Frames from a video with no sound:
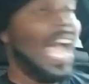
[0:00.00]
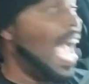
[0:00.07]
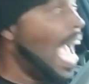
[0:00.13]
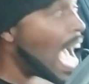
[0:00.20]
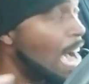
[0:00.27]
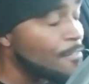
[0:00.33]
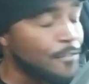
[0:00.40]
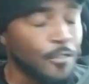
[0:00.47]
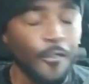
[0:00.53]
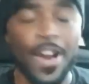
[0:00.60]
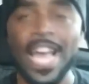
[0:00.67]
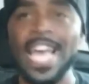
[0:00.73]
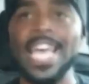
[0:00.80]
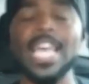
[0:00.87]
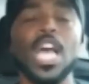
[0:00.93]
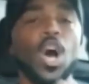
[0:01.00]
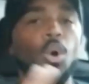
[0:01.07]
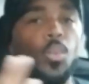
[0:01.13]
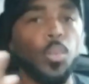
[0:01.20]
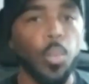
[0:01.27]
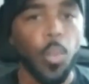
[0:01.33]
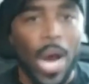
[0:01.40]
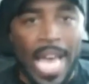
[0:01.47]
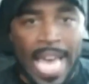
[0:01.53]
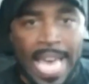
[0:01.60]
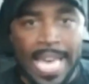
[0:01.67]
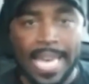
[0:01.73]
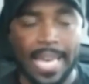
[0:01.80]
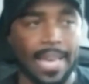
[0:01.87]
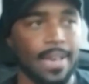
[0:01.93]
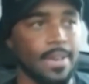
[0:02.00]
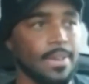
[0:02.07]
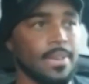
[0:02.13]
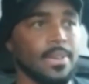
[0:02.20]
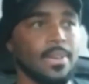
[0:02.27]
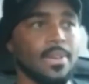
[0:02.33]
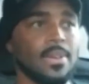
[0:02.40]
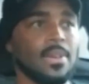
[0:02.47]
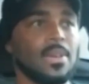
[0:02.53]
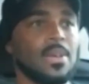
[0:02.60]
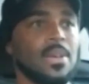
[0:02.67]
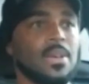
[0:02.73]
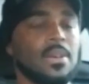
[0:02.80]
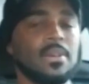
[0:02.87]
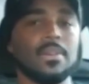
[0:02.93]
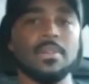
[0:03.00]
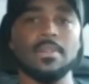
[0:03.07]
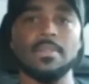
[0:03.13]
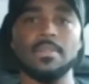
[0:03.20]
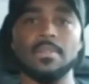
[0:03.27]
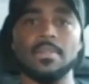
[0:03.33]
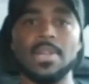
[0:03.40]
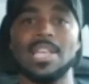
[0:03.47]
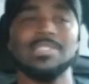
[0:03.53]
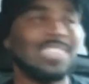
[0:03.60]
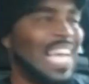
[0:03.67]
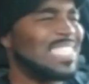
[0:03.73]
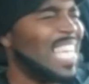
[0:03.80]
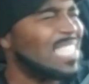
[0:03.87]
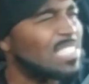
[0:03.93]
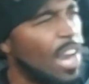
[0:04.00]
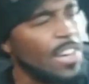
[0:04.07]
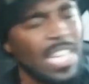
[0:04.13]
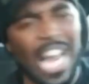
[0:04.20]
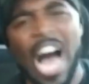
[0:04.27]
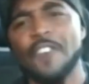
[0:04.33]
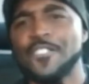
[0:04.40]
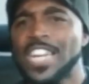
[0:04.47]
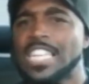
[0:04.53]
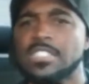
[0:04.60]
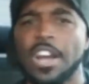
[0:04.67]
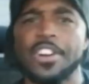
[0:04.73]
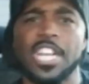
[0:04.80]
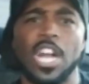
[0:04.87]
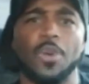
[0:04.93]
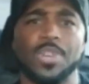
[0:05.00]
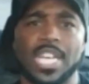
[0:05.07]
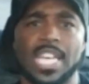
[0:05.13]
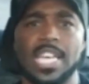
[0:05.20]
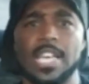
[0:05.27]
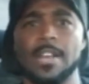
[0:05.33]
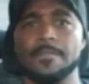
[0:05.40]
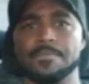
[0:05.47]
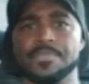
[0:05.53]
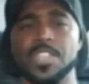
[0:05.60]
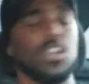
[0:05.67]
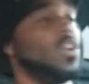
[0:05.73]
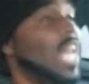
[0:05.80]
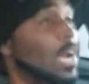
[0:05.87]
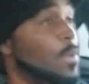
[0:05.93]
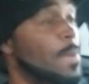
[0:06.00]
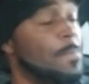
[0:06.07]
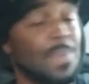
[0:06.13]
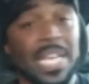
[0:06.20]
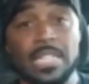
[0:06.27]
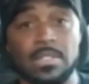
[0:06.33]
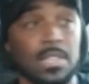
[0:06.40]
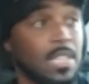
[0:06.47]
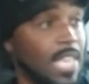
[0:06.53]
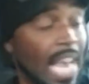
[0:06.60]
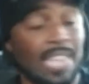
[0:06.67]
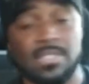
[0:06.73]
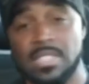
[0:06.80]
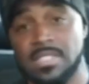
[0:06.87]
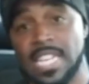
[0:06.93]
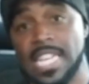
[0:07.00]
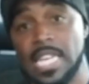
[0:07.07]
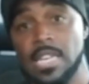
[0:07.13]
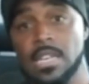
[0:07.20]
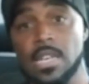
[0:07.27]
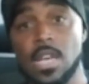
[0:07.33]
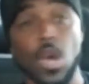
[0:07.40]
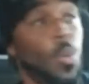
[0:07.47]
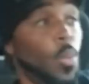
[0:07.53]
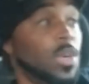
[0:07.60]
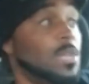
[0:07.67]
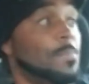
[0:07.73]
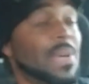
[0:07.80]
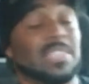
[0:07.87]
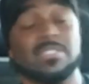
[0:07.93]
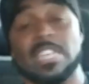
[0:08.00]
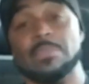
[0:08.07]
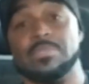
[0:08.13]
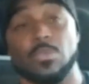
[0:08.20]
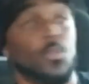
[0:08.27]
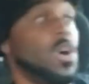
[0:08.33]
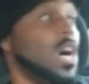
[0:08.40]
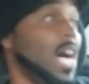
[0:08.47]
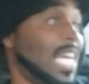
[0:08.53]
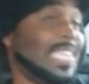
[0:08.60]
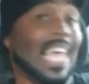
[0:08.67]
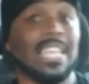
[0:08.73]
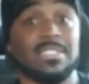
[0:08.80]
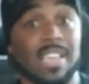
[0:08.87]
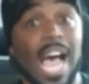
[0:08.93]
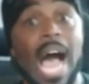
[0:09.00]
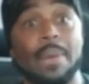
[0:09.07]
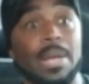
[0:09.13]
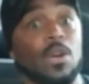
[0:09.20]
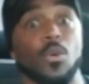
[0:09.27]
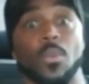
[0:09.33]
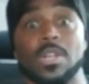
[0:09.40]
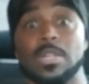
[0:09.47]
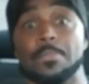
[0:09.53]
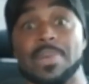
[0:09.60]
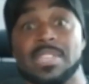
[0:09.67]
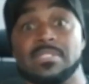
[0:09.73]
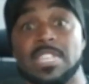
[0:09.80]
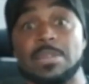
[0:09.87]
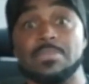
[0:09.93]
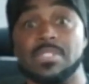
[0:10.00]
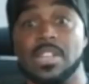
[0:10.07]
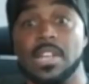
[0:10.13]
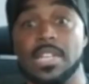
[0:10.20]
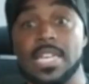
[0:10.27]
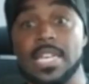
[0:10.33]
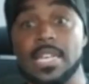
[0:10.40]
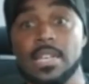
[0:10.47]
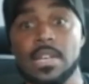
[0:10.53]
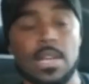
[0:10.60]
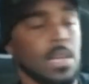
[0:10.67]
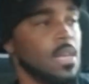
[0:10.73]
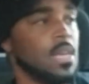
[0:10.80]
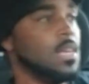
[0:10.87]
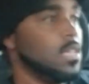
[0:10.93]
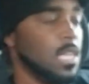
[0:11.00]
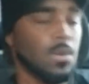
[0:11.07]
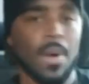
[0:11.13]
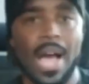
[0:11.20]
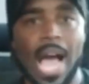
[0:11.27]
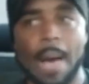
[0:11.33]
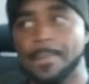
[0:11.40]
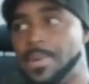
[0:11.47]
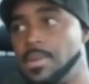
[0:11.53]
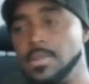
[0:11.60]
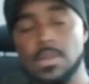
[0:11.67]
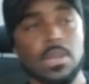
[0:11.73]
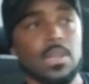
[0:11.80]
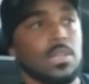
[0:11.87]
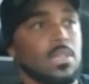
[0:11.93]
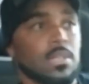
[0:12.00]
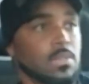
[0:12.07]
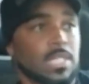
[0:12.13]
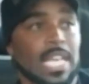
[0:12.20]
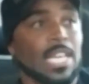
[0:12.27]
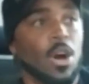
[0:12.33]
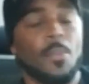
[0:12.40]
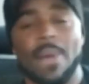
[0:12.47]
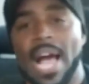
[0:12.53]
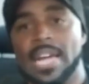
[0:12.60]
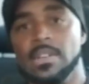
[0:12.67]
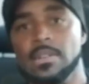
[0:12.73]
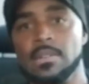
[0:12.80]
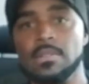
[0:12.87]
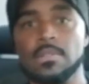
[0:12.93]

Every week. It's like they turn it off and they turn it on again. You know, like we beat Kansas City. One of the best teams. Well, at that time, they were one of the best teams in the league. Look what happened. That don't matter.